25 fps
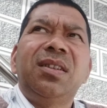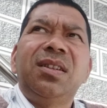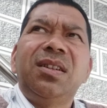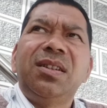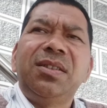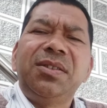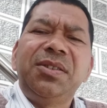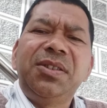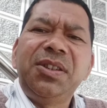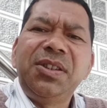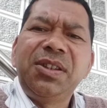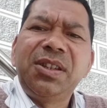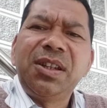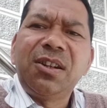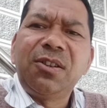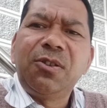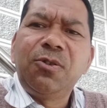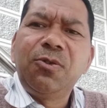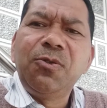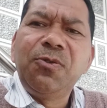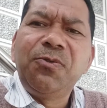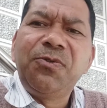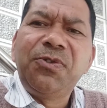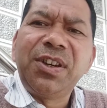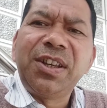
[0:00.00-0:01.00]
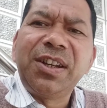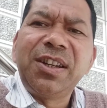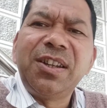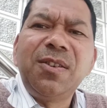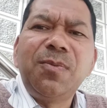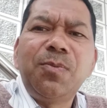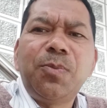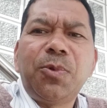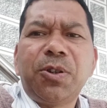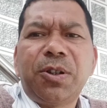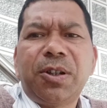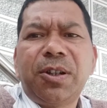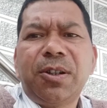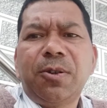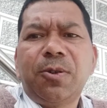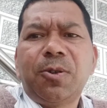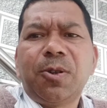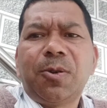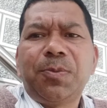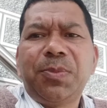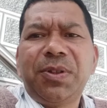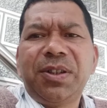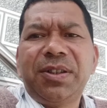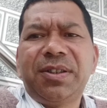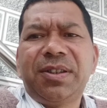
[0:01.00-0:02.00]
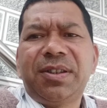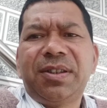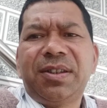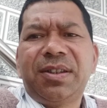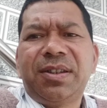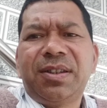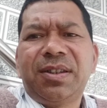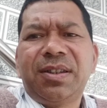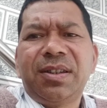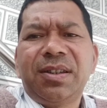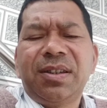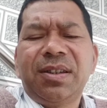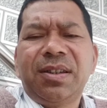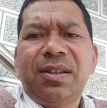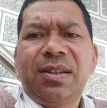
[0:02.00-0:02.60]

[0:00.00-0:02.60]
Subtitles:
These are two very important topics.